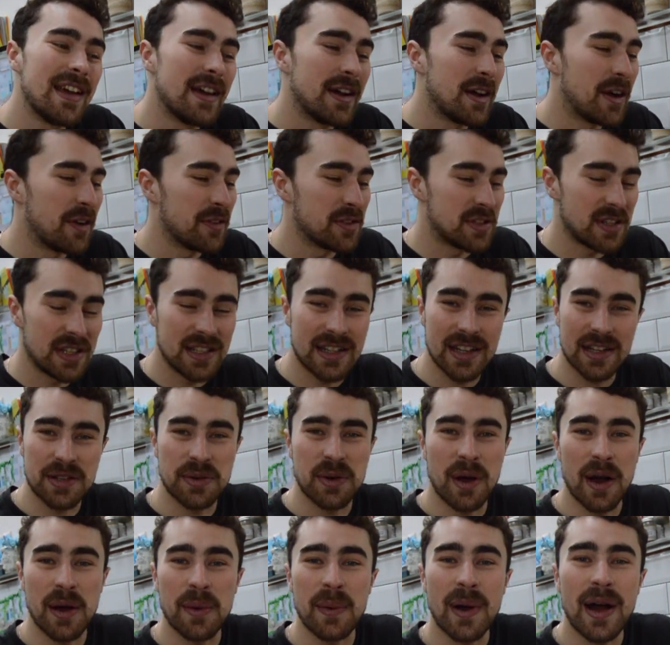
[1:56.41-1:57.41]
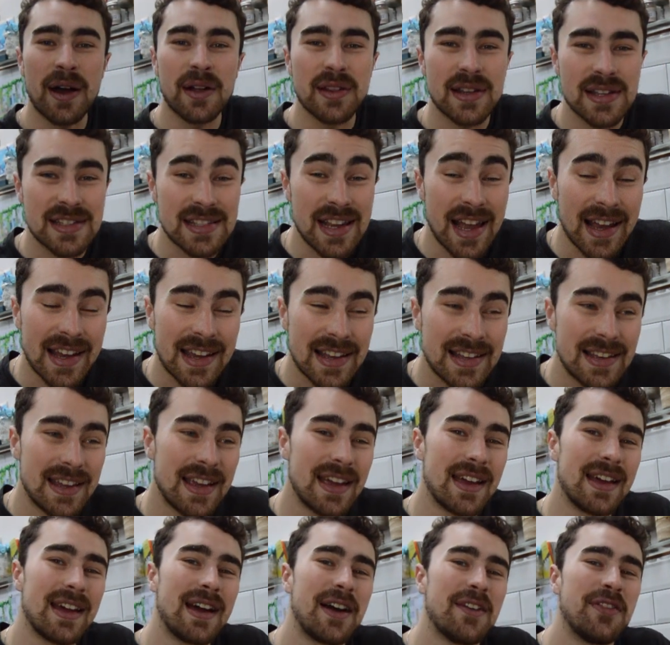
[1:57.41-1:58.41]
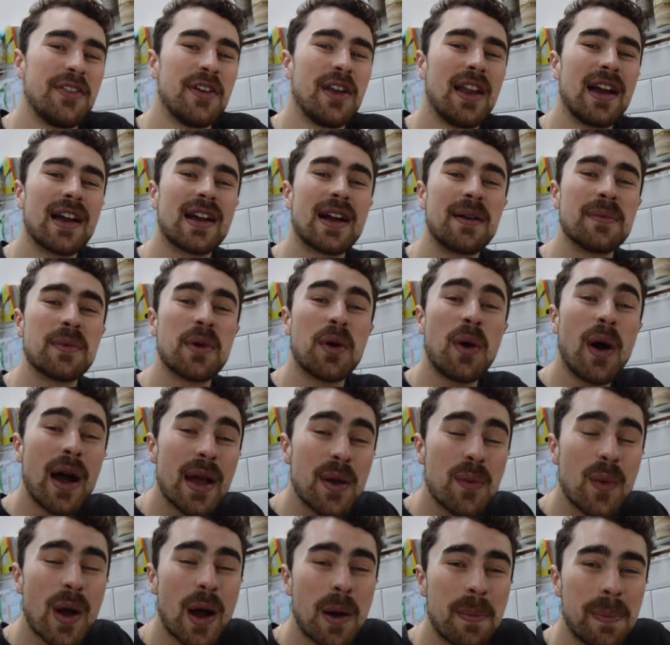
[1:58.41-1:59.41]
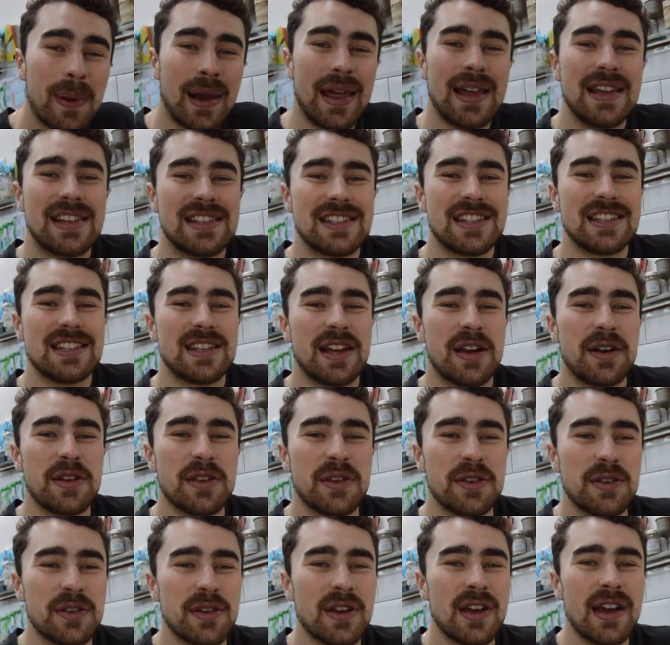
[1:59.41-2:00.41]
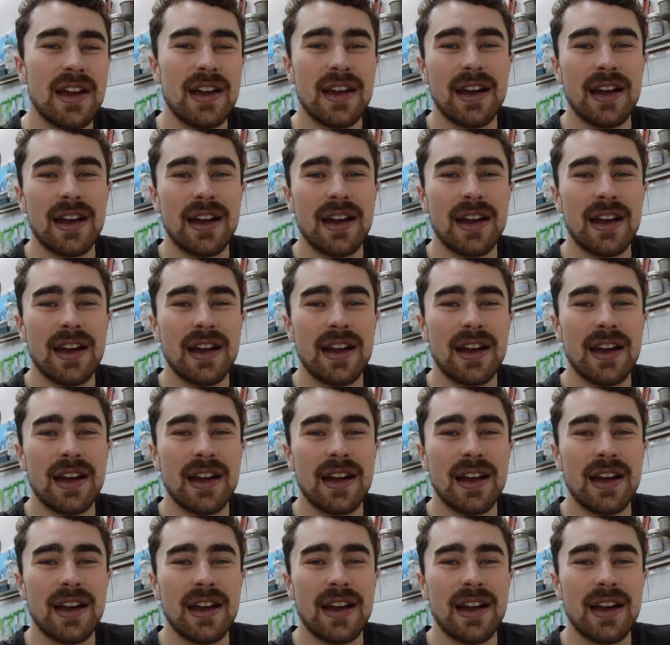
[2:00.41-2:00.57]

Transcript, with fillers: obviously did quite well the second year I feel like I'm quite well placed to tell you